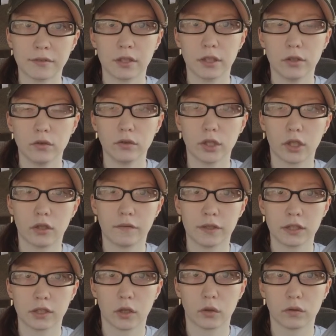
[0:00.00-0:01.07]
was a little
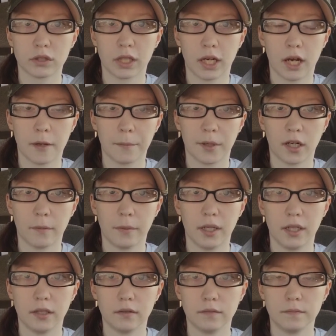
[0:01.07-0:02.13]
nervous the whole time, but I
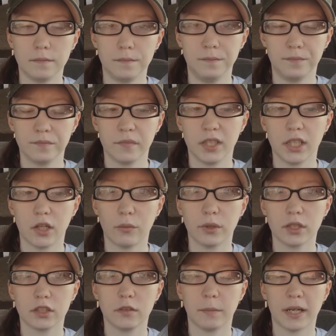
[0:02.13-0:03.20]
mean, you know, it
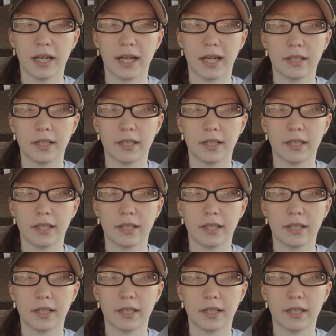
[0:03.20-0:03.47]
wasn't too bad.